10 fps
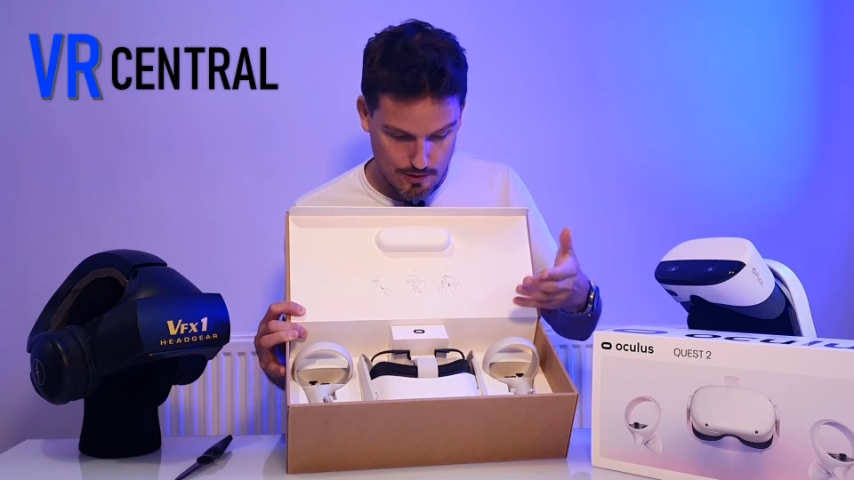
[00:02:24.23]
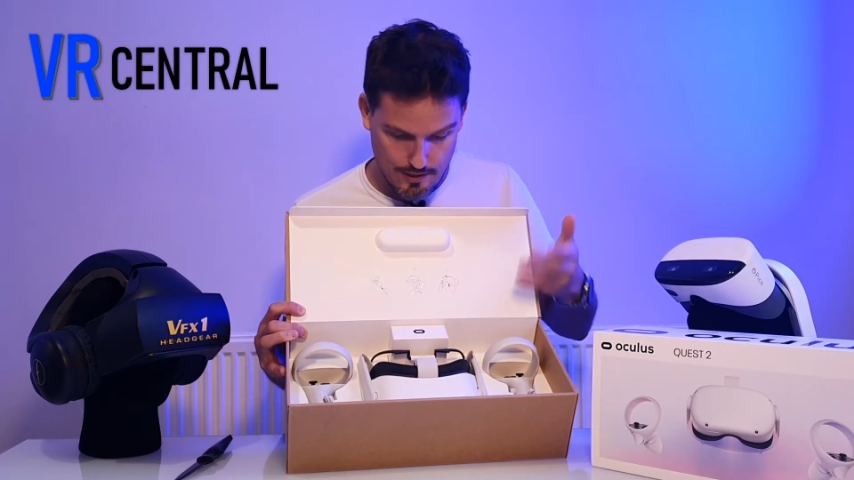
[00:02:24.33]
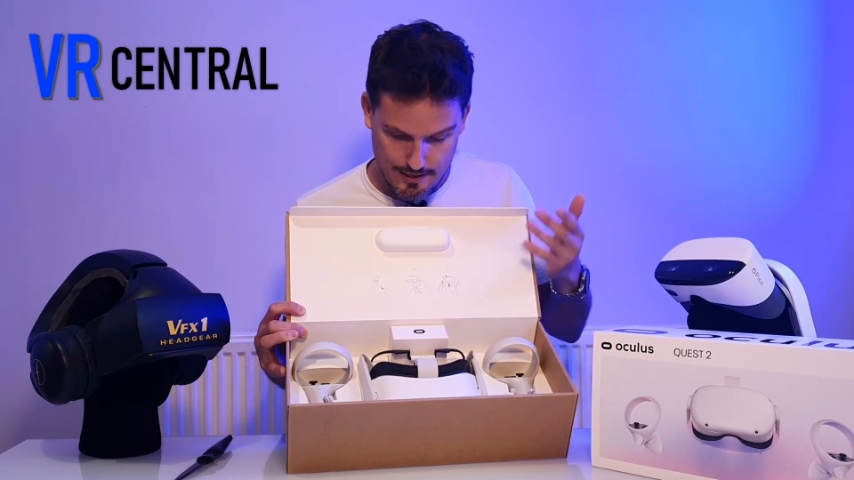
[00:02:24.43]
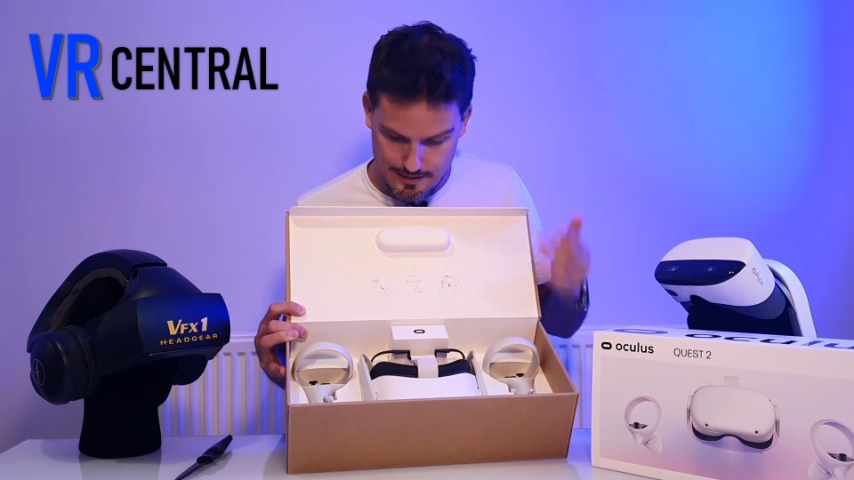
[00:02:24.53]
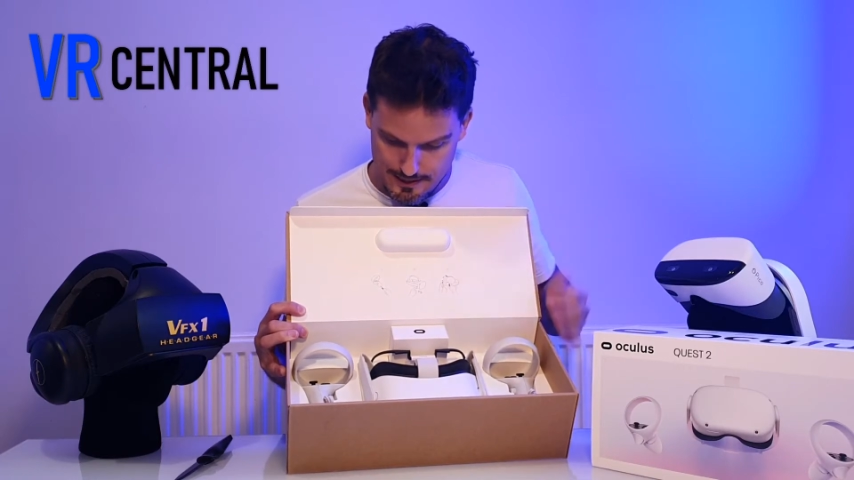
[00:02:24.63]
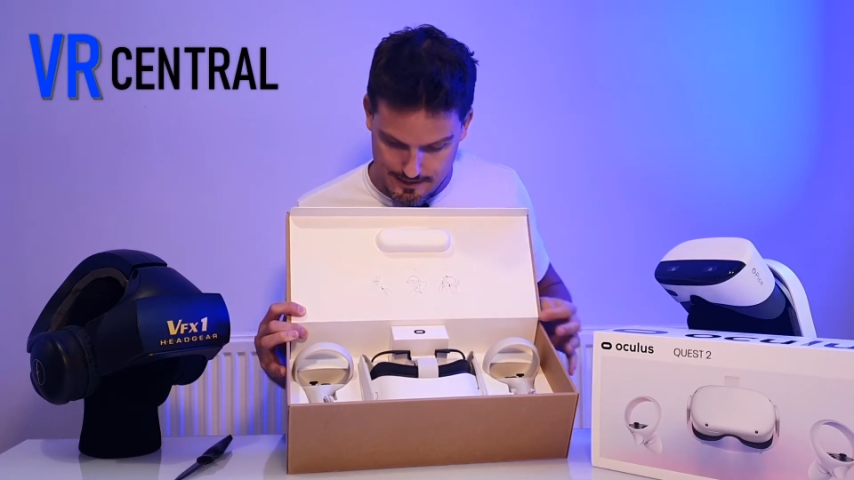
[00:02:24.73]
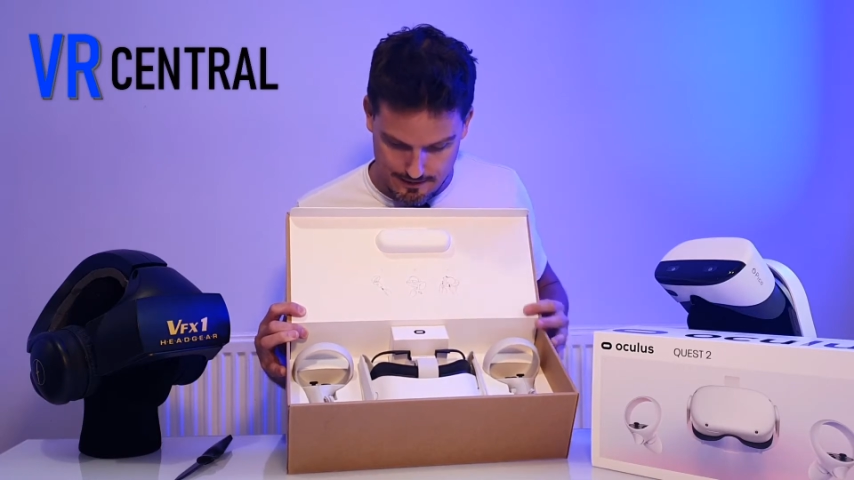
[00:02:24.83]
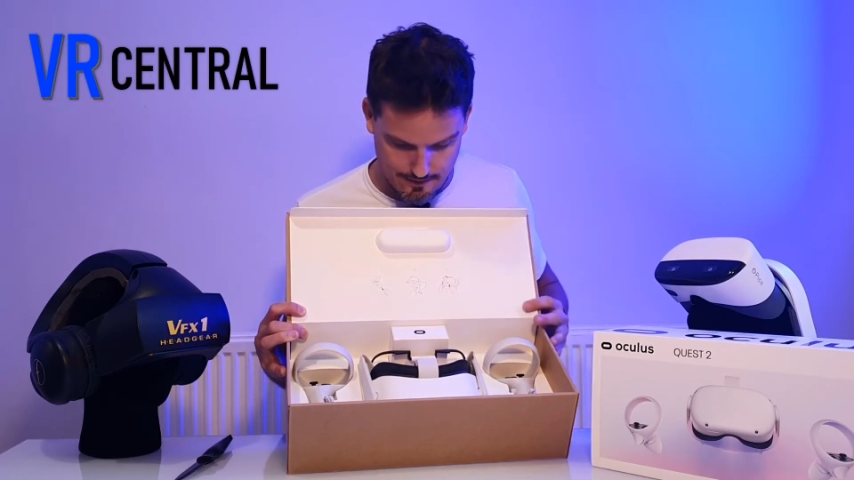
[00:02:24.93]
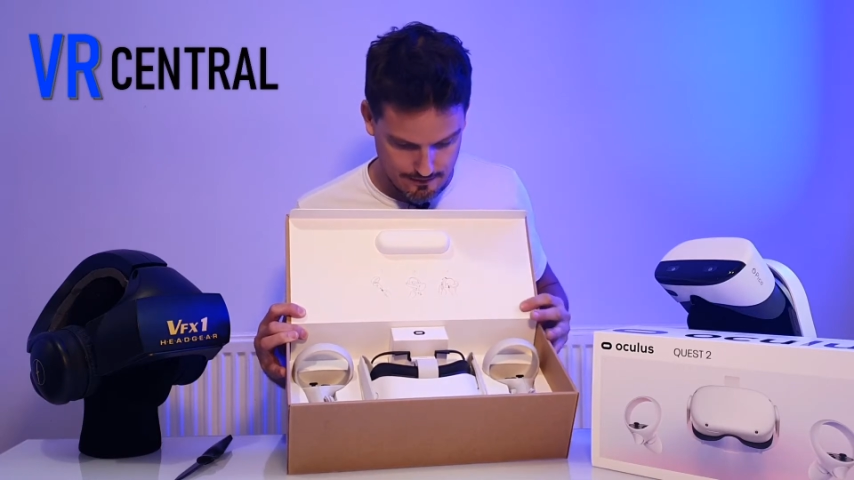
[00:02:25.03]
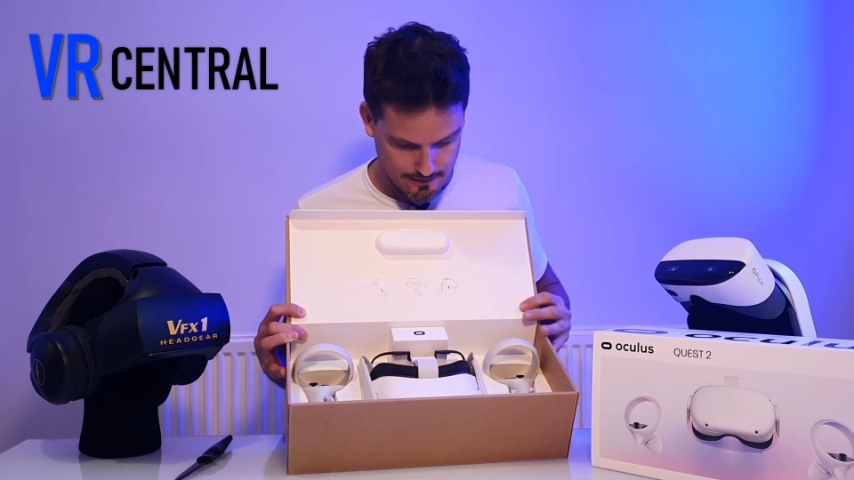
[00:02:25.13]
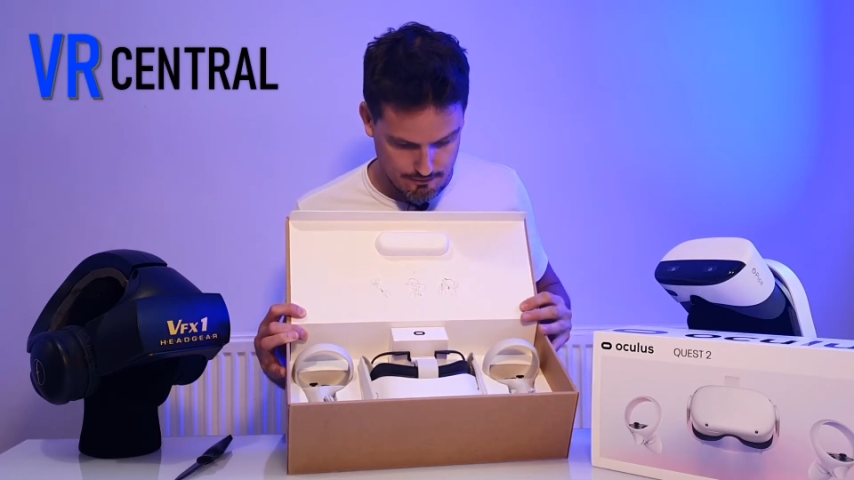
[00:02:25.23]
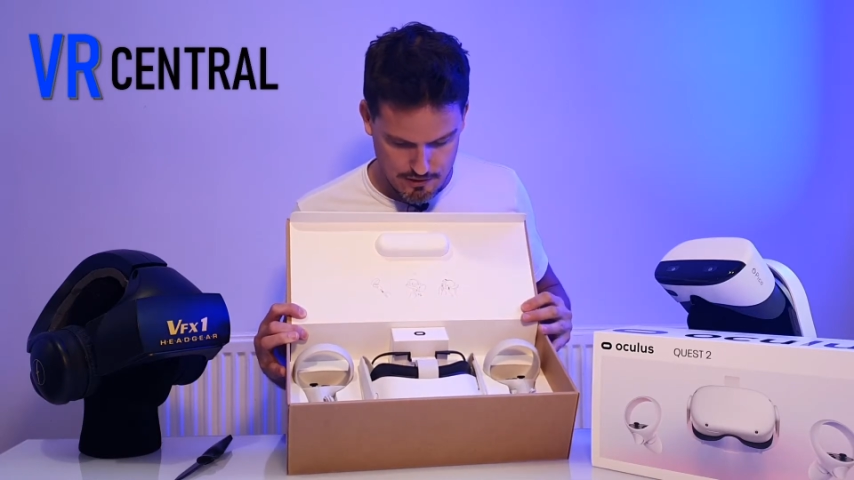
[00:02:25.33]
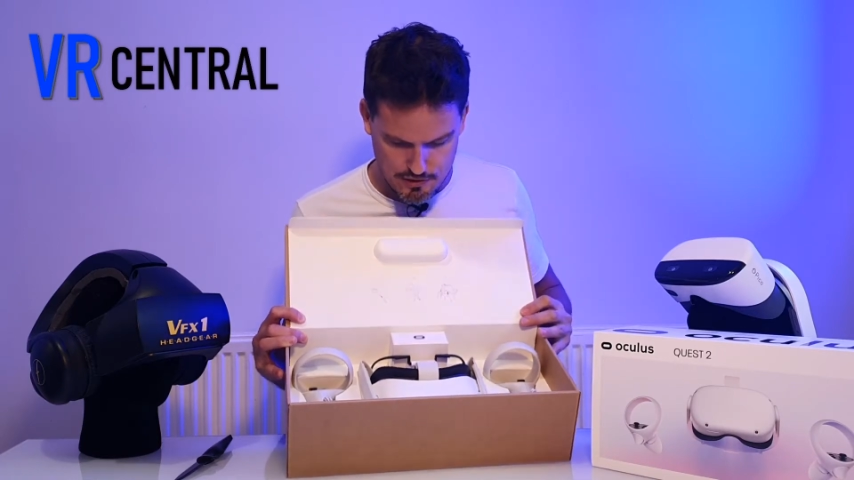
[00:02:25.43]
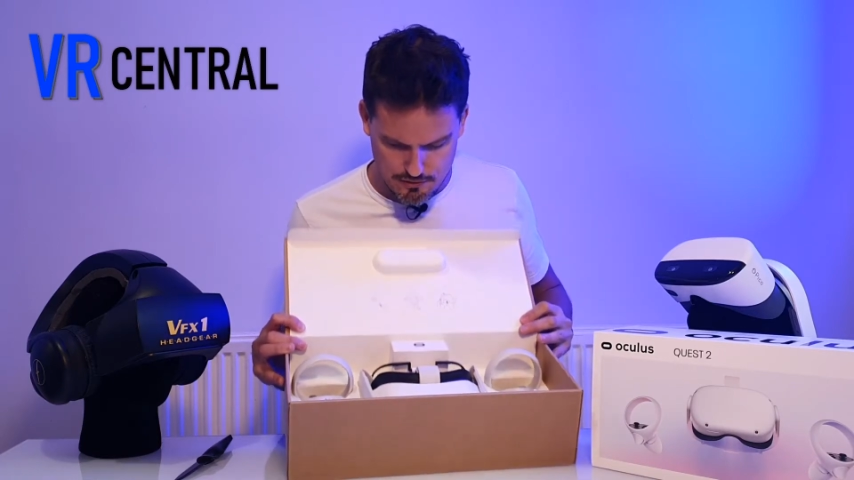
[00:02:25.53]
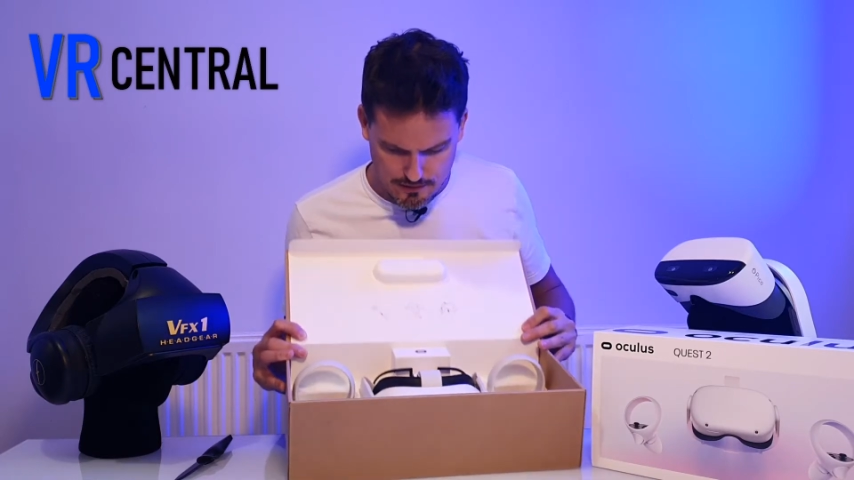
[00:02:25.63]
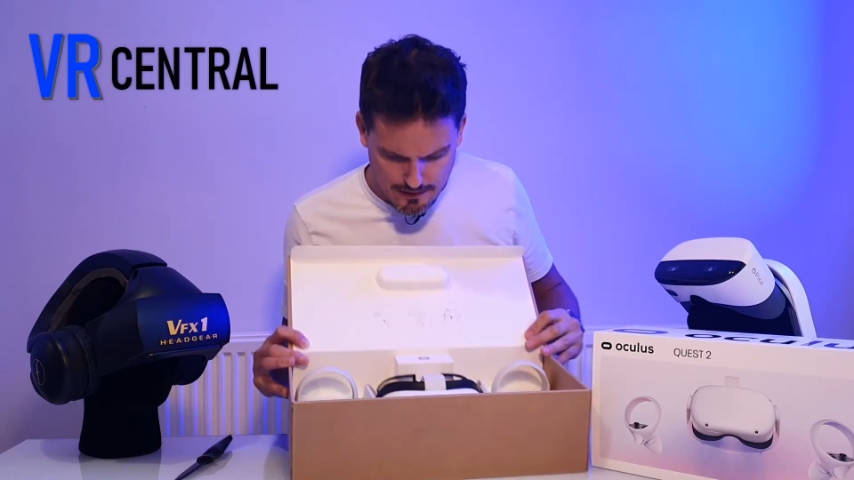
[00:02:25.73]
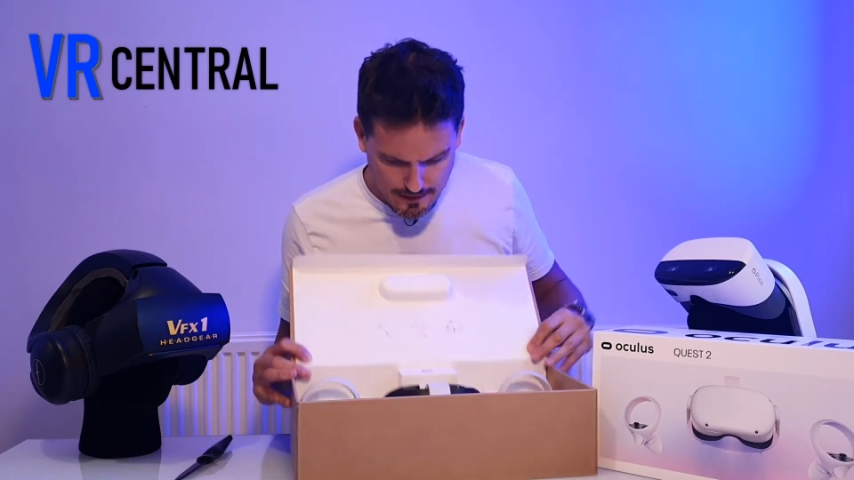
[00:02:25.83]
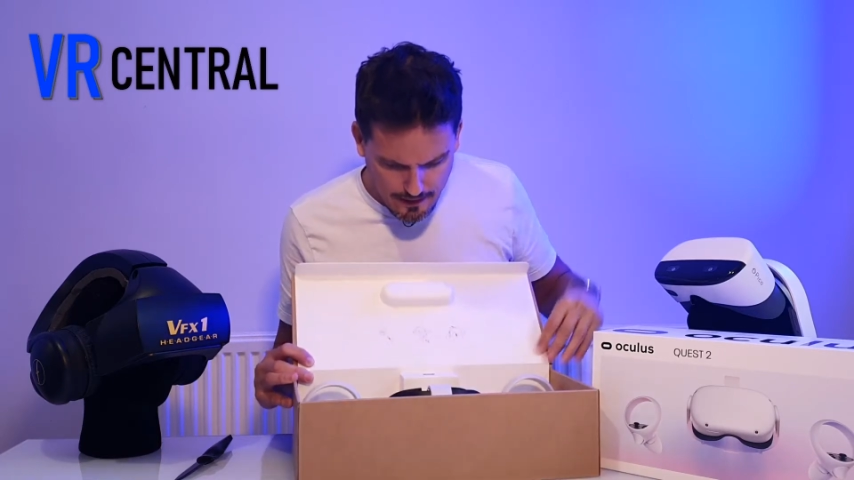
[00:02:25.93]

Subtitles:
and neater than the original.